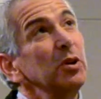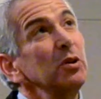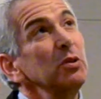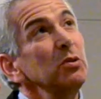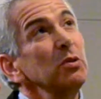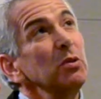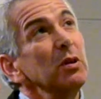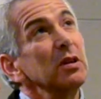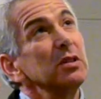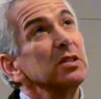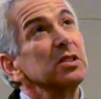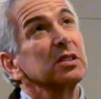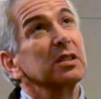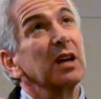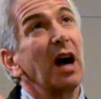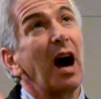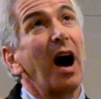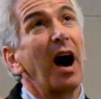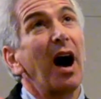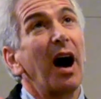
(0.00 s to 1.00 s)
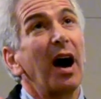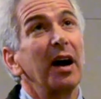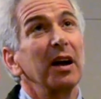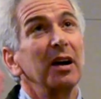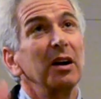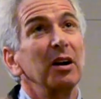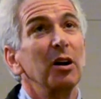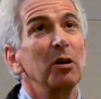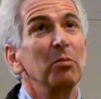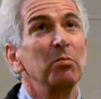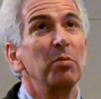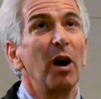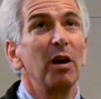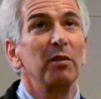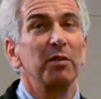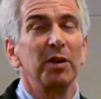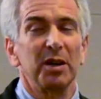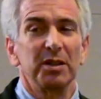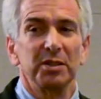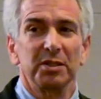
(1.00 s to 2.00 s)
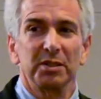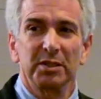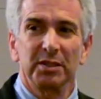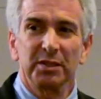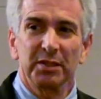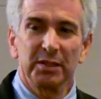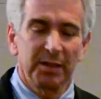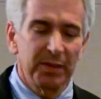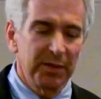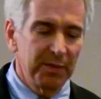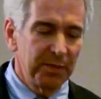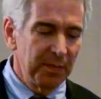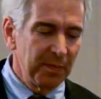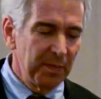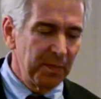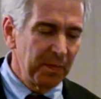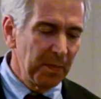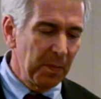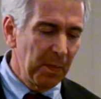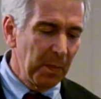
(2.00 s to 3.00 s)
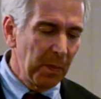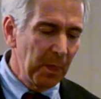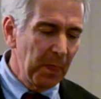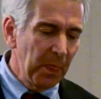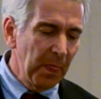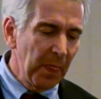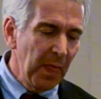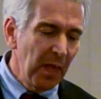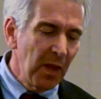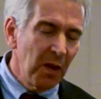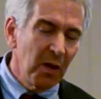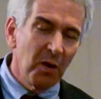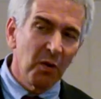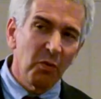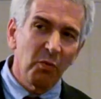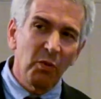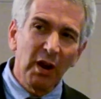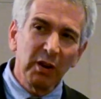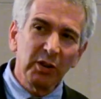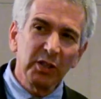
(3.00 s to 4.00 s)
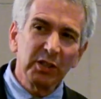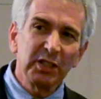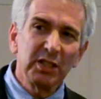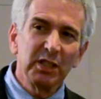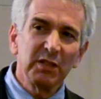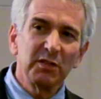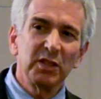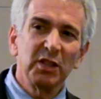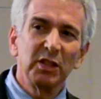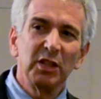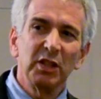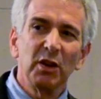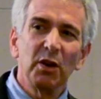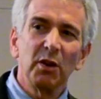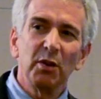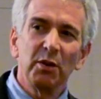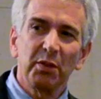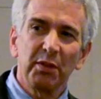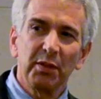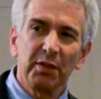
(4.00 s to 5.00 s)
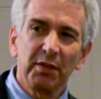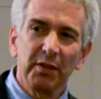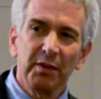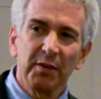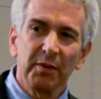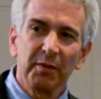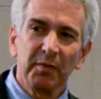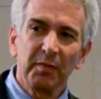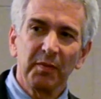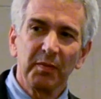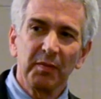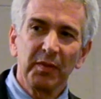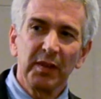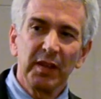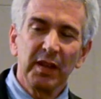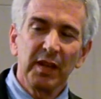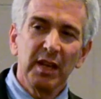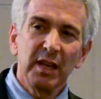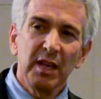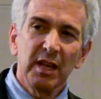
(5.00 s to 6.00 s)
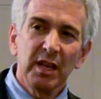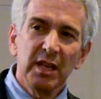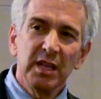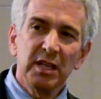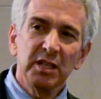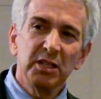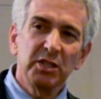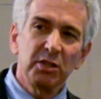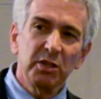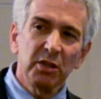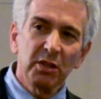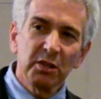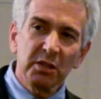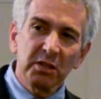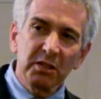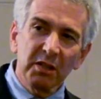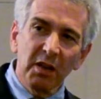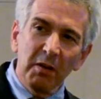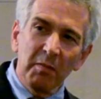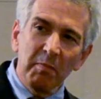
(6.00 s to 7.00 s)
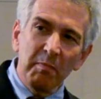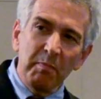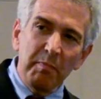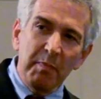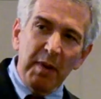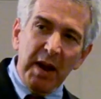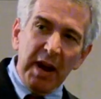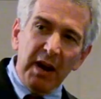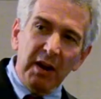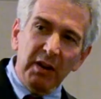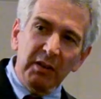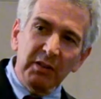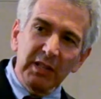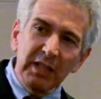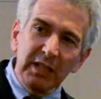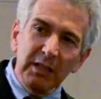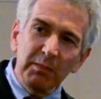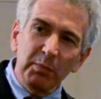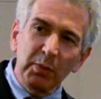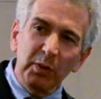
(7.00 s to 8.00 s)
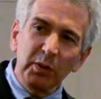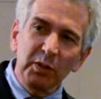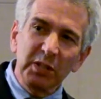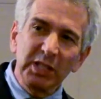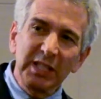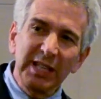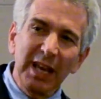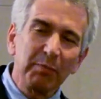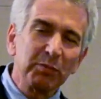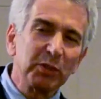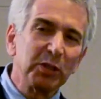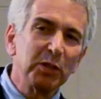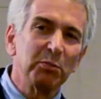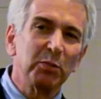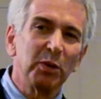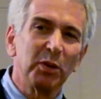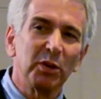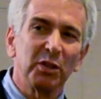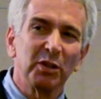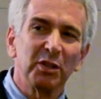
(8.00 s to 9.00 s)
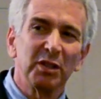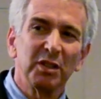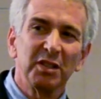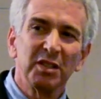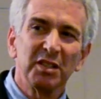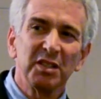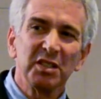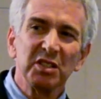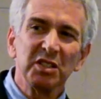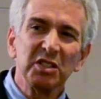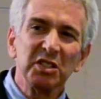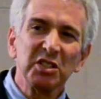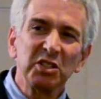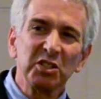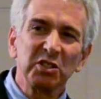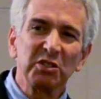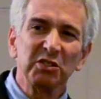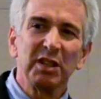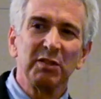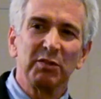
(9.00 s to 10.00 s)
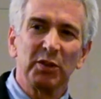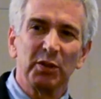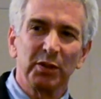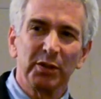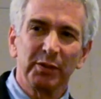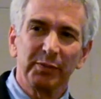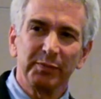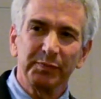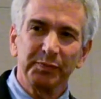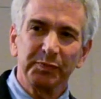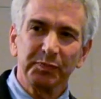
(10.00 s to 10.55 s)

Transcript: blue sky above us, relative to the Earth, is just a barely perceptible sliver.